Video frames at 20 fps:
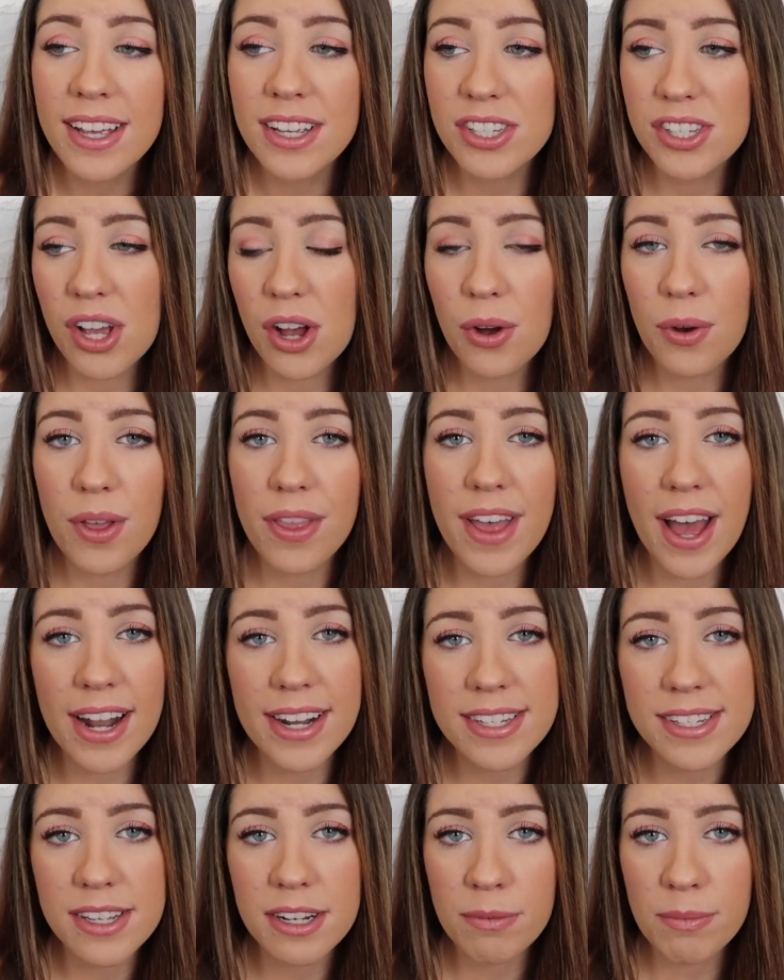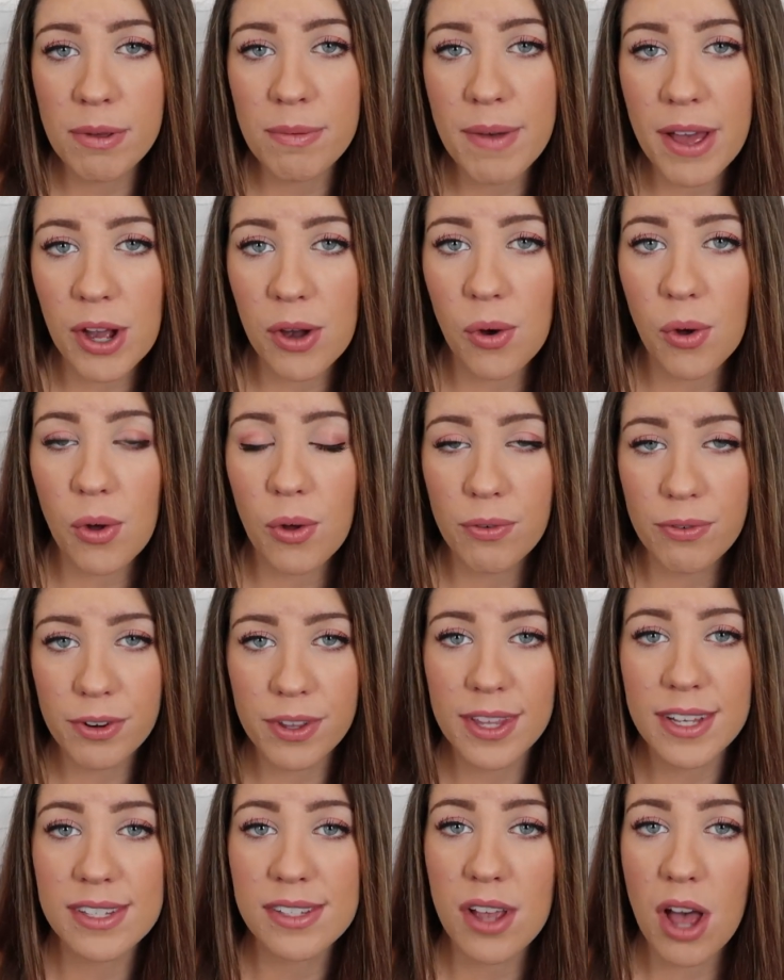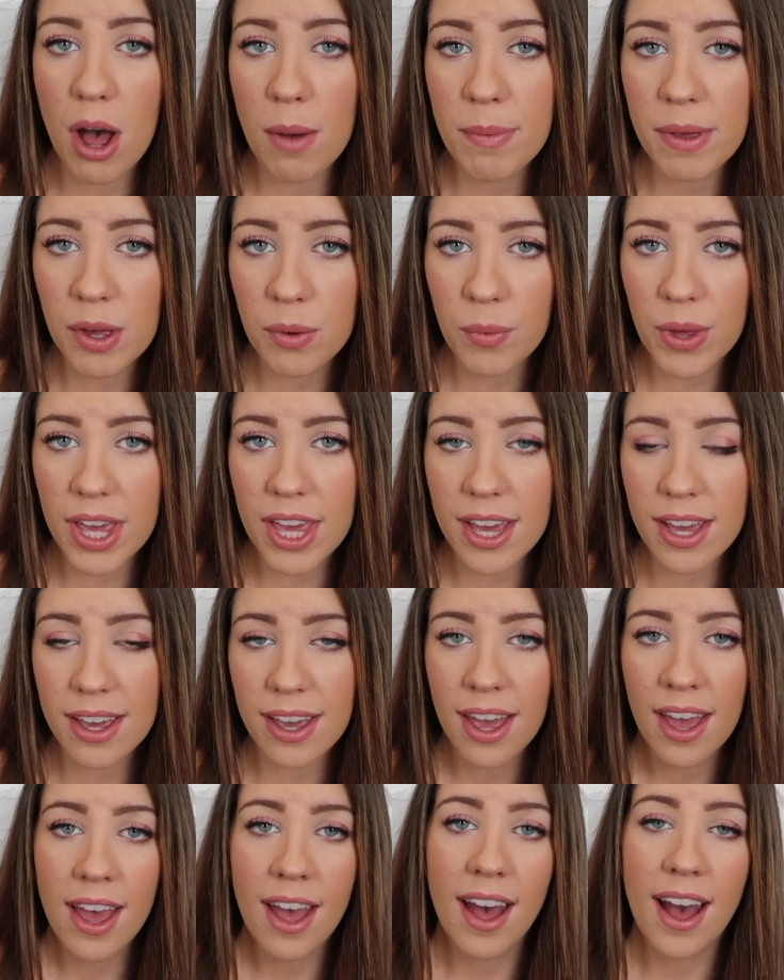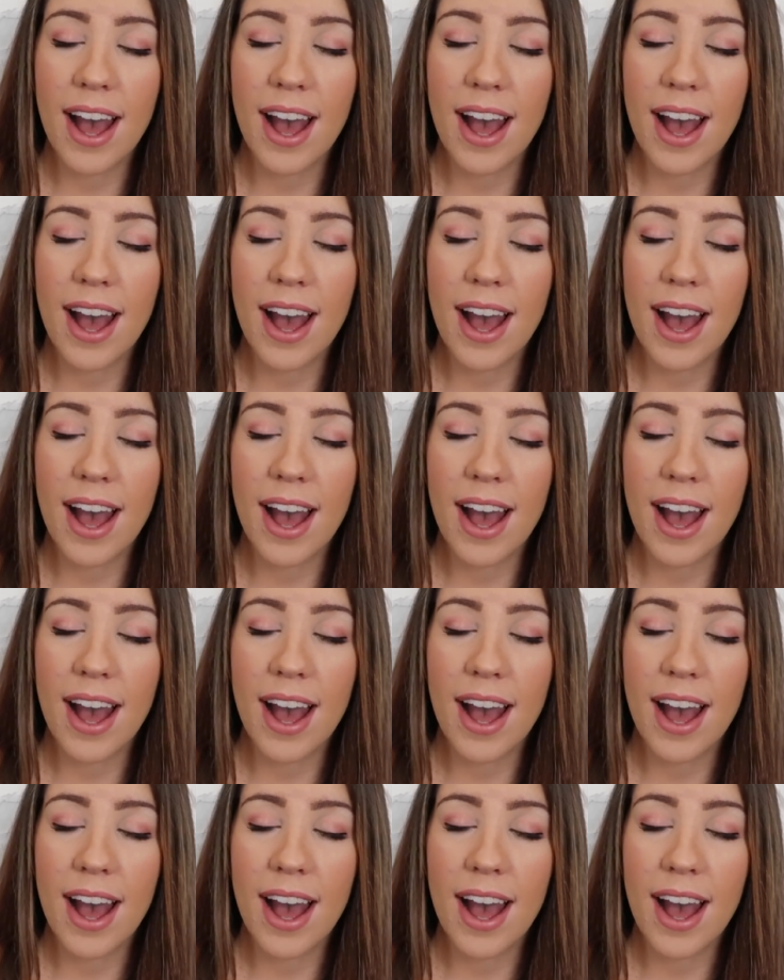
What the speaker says: So that is going to be my goal for this coming week.